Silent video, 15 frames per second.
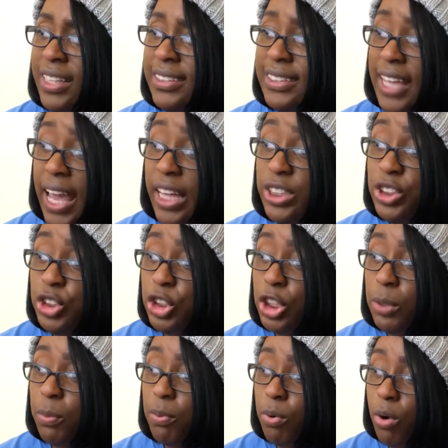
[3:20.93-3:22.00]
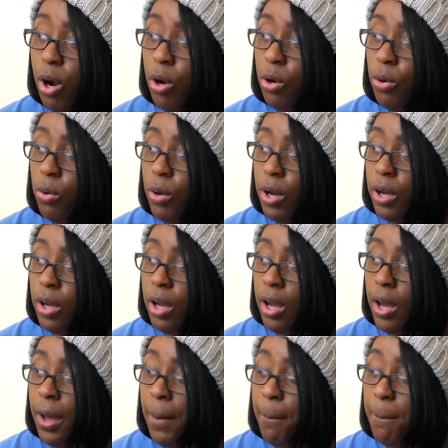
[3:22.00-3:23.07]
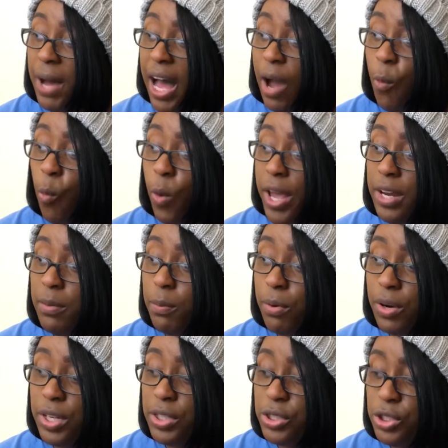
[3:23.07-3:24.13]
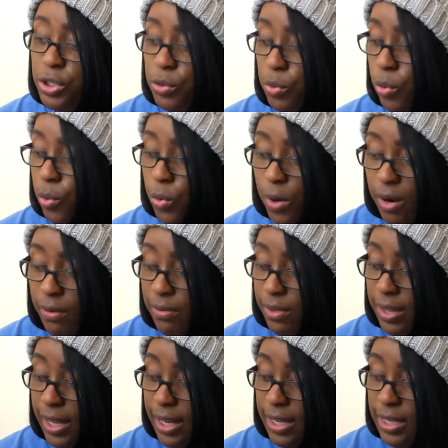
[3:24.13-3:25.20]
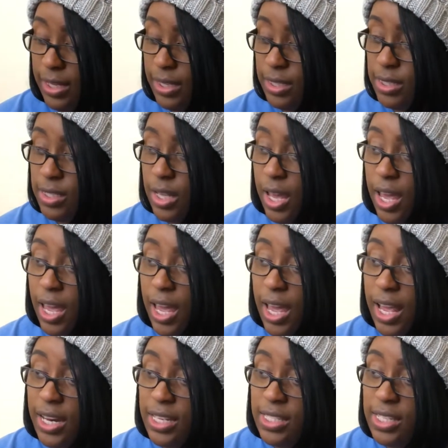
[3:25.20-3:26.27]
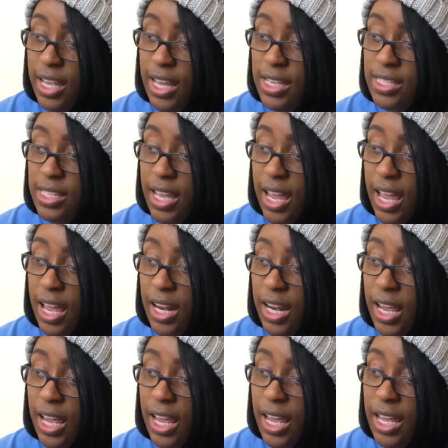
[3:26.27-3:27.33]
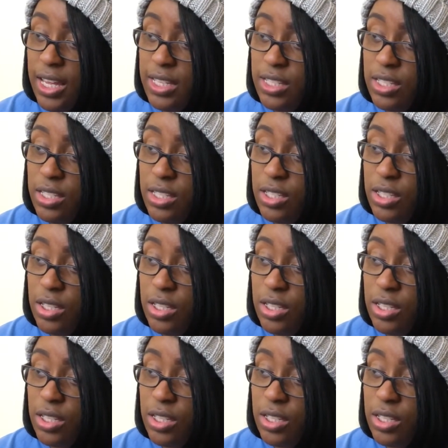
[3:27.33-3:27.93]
Texture Pro by Wet Brush, whoever that is, and it says that it's